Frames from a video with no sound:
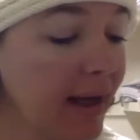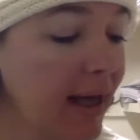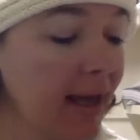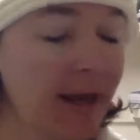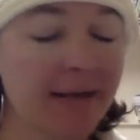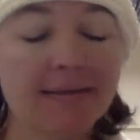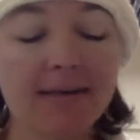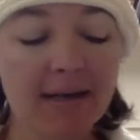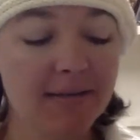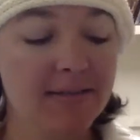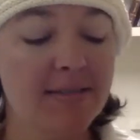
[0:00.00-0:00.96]
and
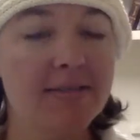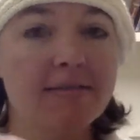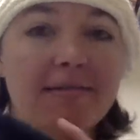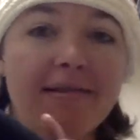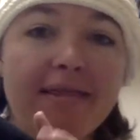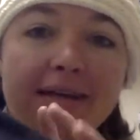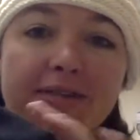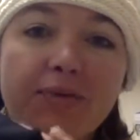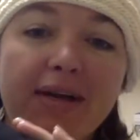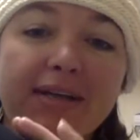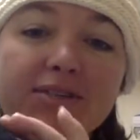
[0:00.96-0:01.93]
it's this
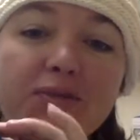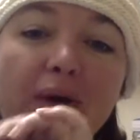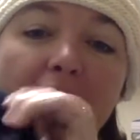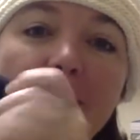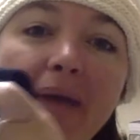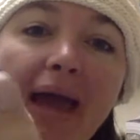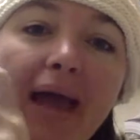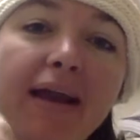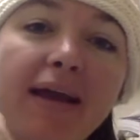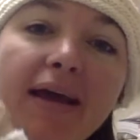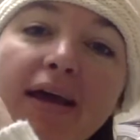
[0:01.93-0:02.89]
one. It's the one I
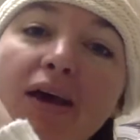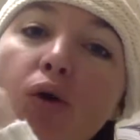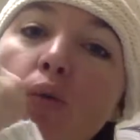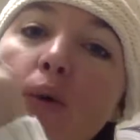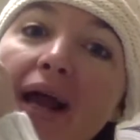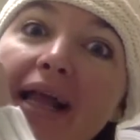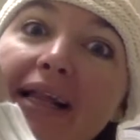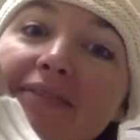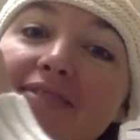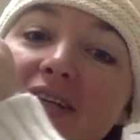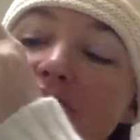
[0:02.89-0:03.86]
made when I
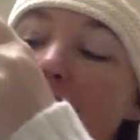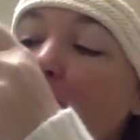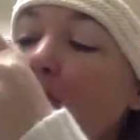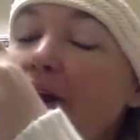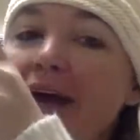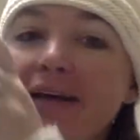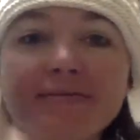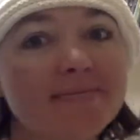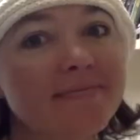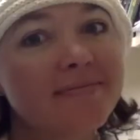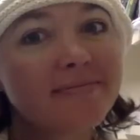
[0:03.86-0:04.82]
lived in Florida,
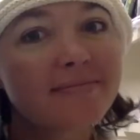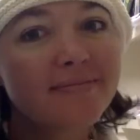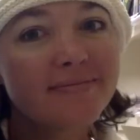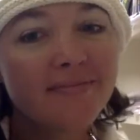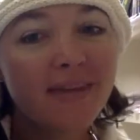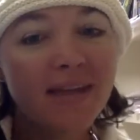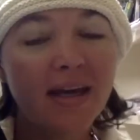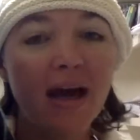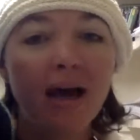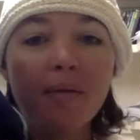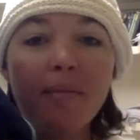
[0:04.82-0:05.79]

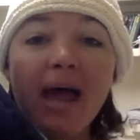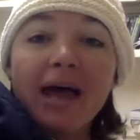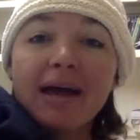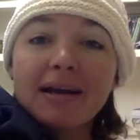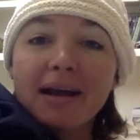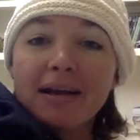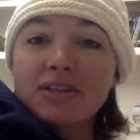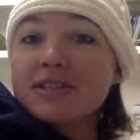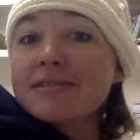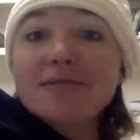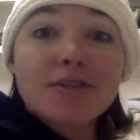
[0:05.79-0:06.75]
and I
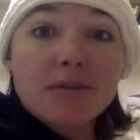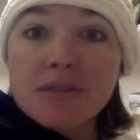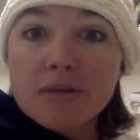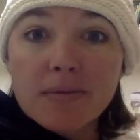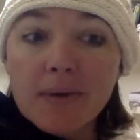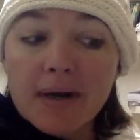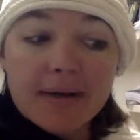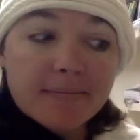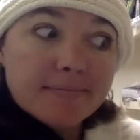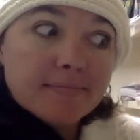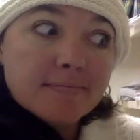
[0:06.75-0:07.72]
just use it when
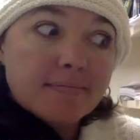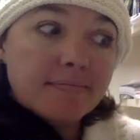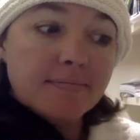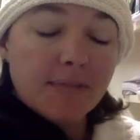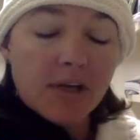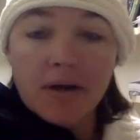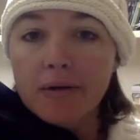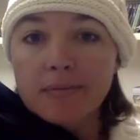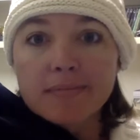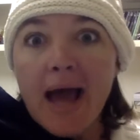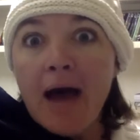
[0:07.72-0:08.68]
I'm, you
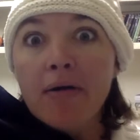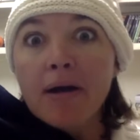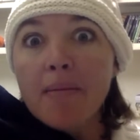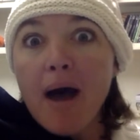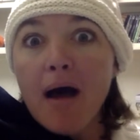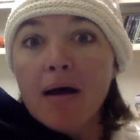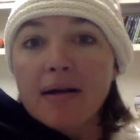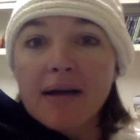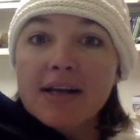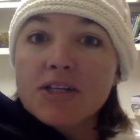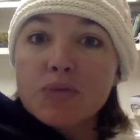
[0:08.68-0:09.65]
know, out and about, and
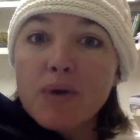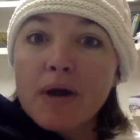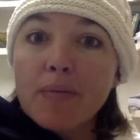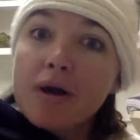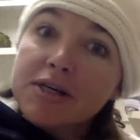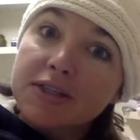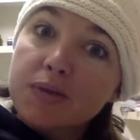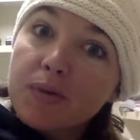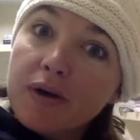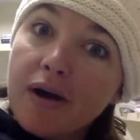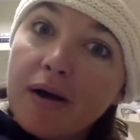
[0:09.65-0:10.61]
I just want a project to
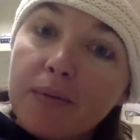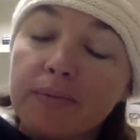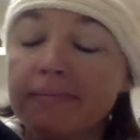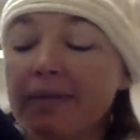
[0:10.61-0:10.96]
work on.